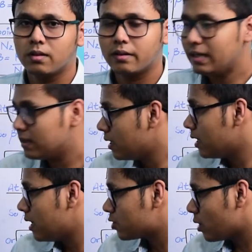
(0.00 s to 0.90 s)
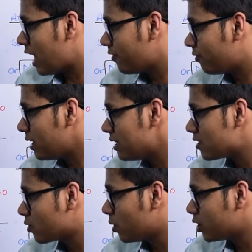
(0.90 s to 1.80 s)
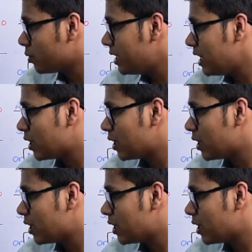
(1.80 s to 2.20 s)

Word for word: right? So alpha is going to be